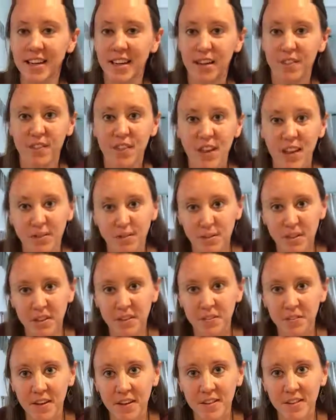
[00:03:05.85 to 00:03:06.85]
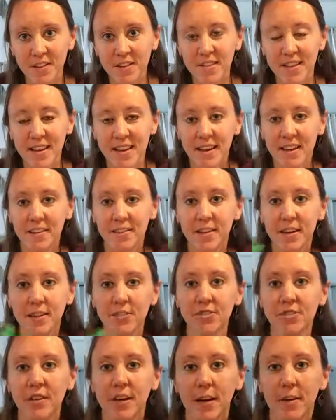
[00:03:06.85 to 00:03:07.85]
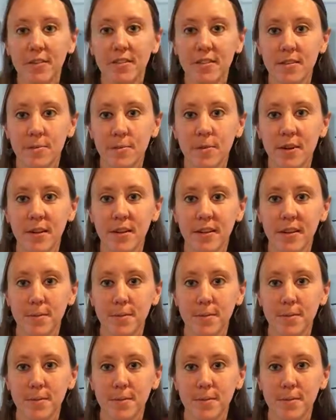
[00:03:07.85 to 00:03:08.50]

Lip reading: If you have real feathers hanging around your house somewhere,